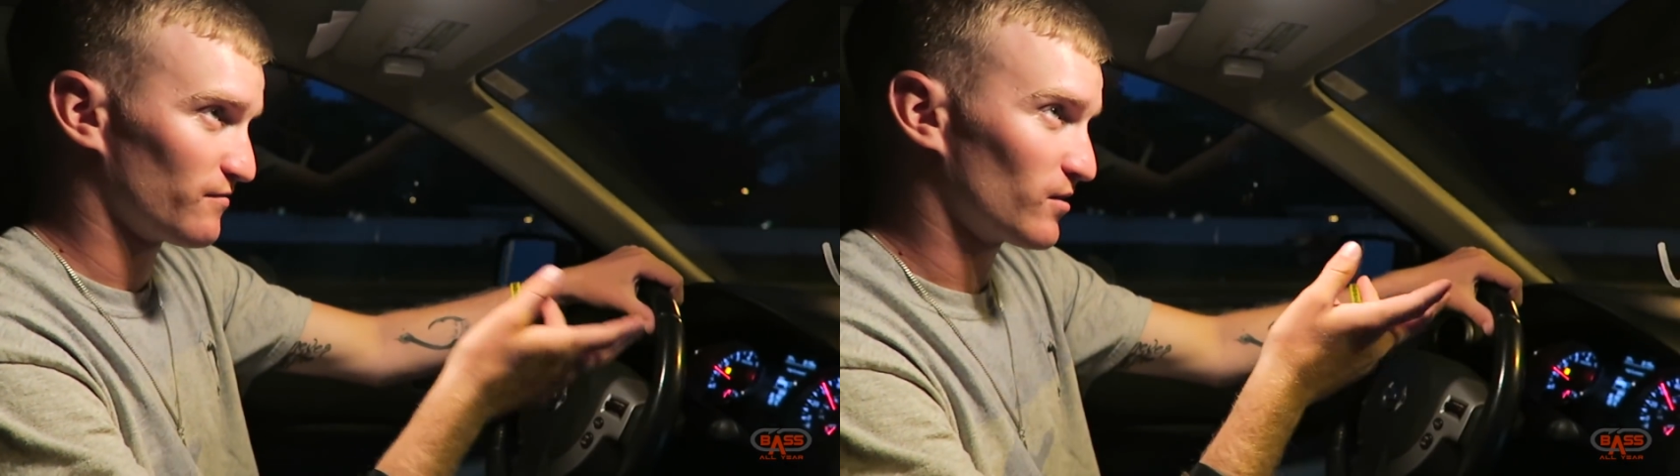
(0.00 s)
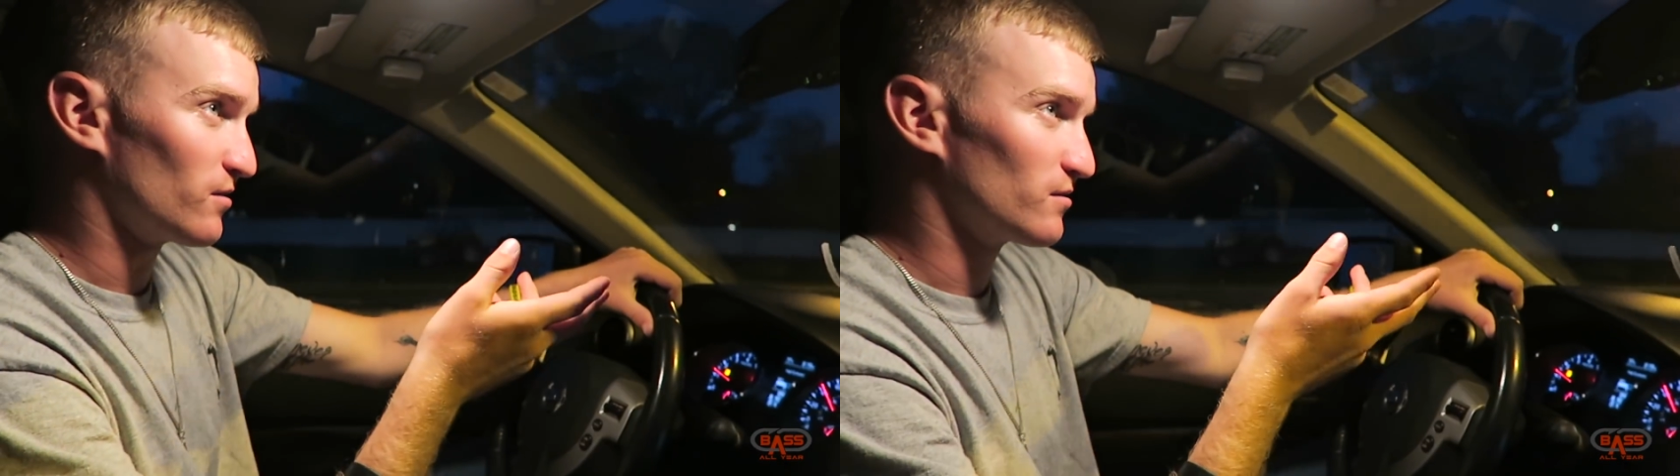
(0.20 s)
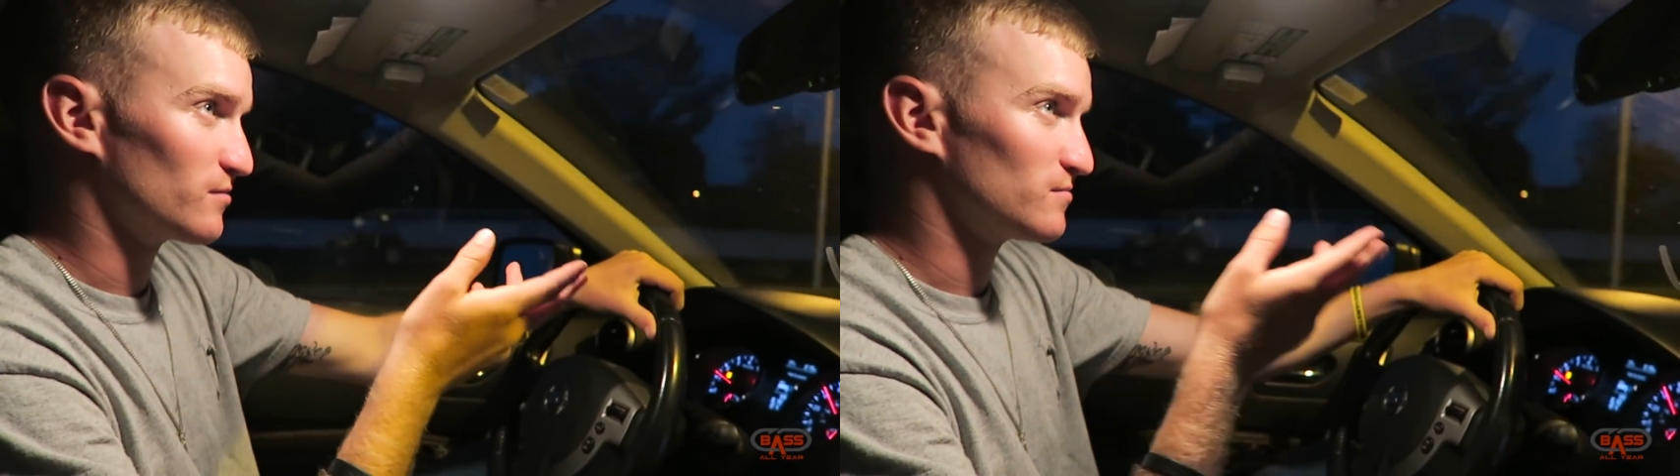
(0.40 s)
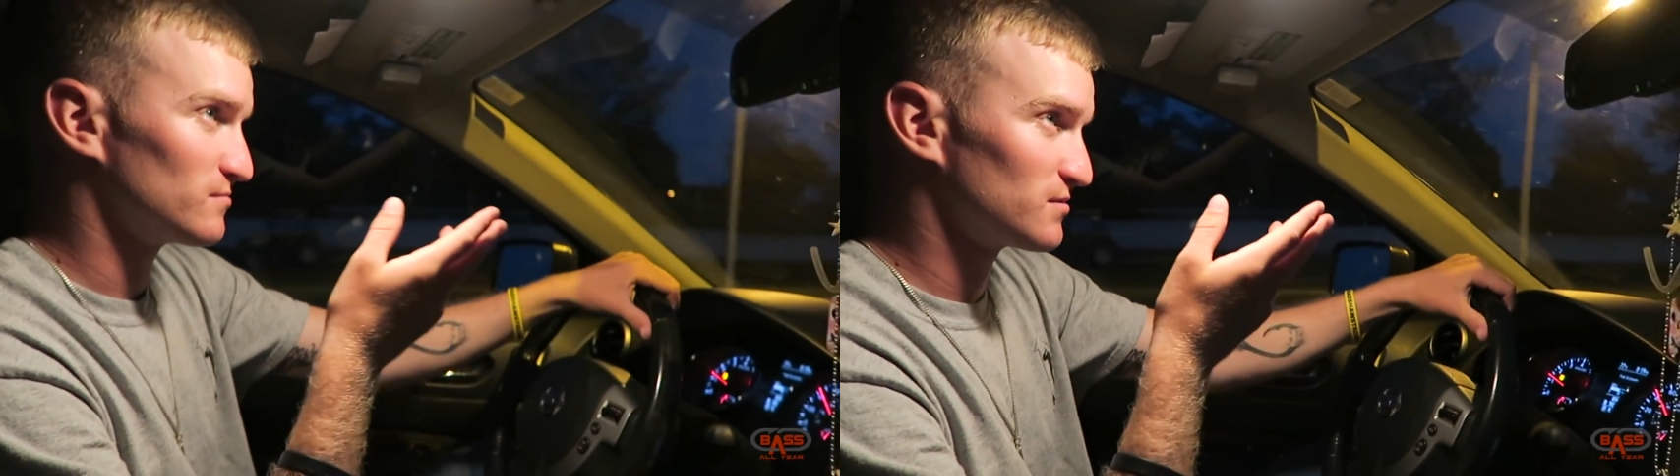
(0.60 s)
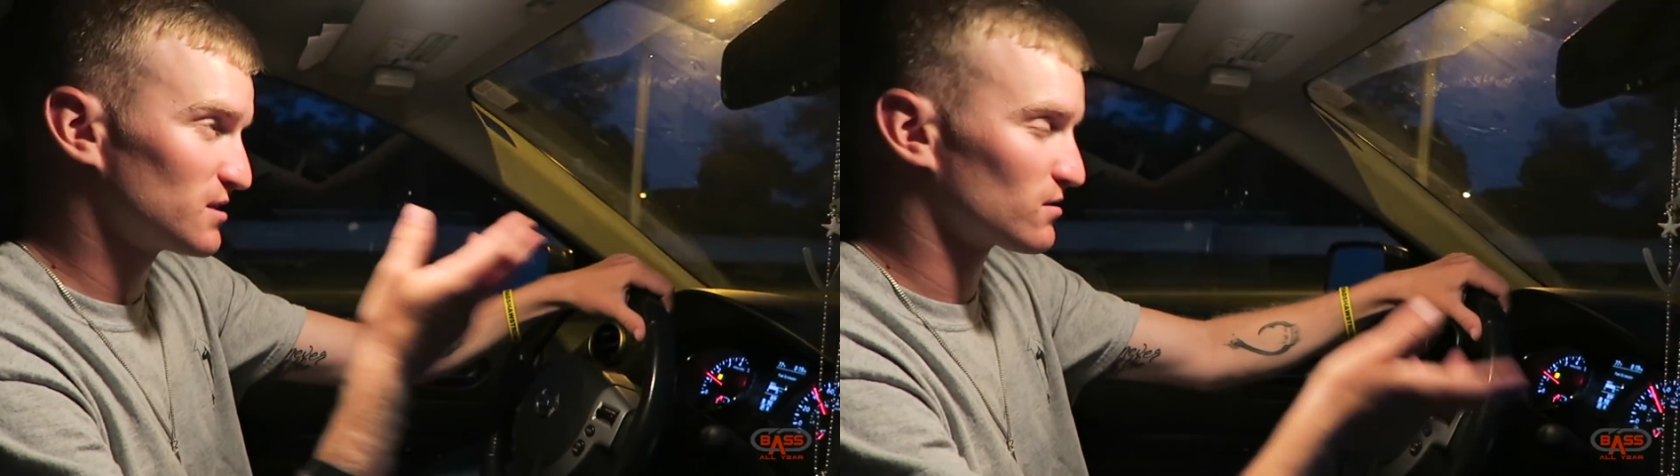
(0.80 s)
for
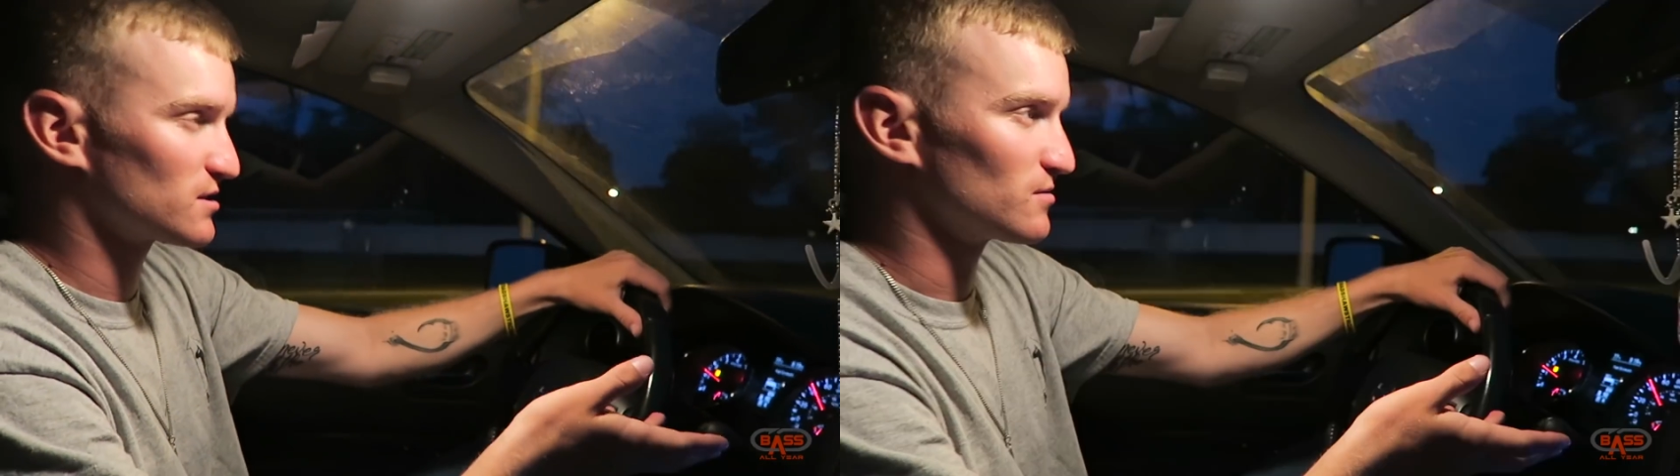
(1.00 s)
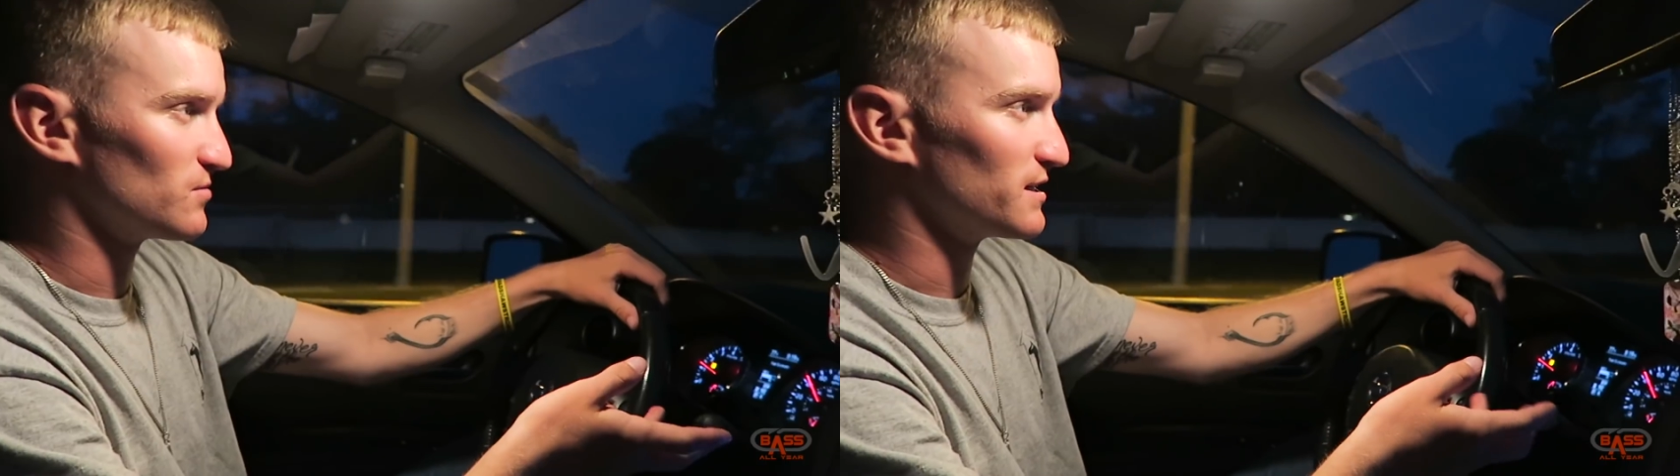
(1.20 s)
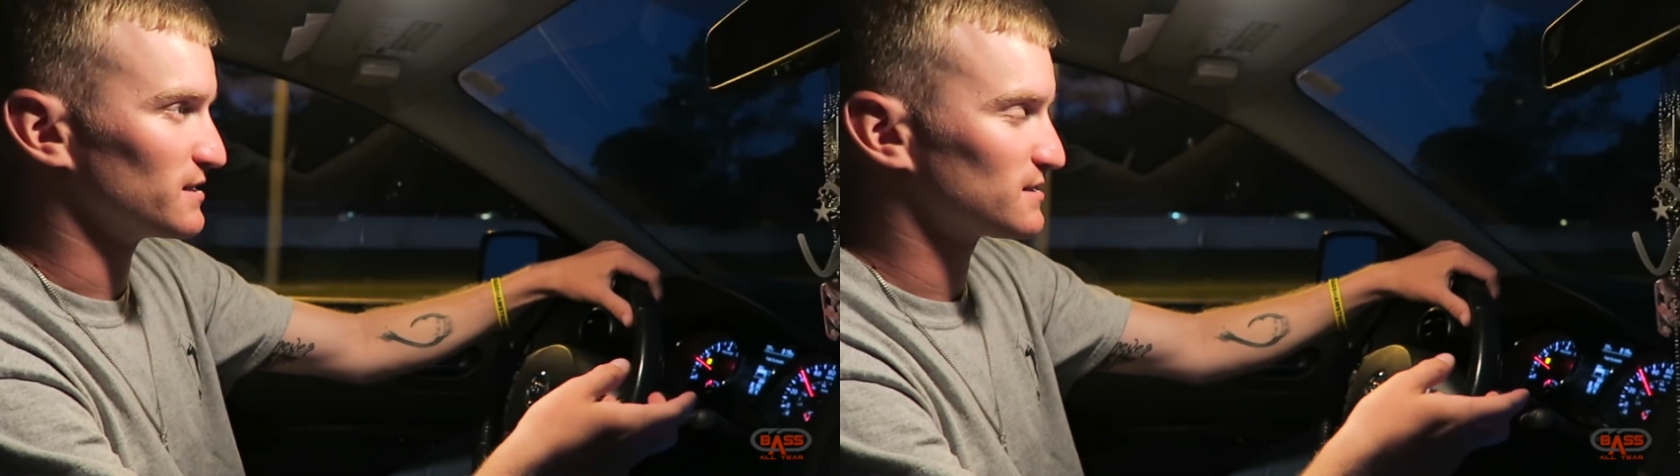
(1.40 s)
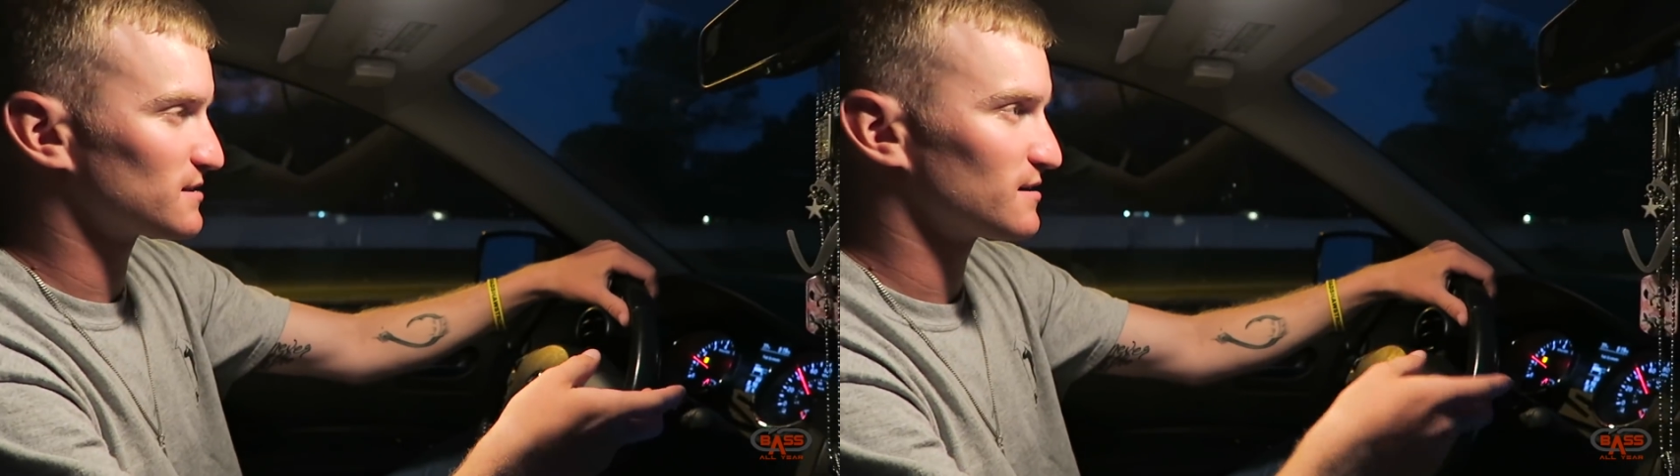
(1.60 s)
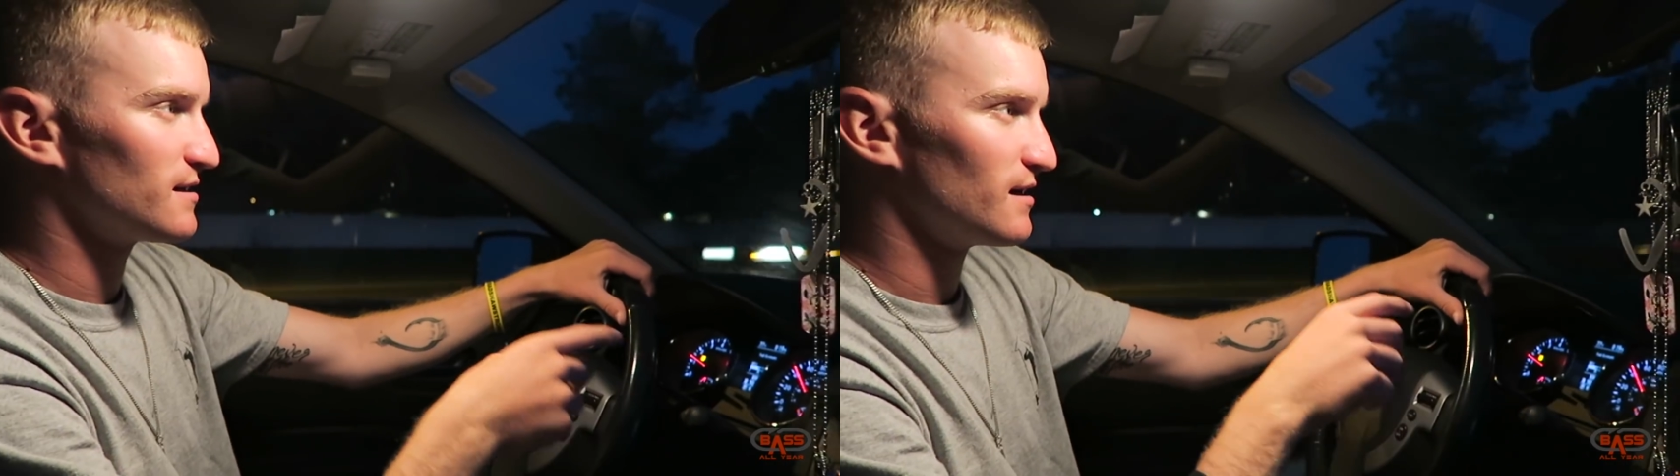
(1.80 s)
tungsten weights.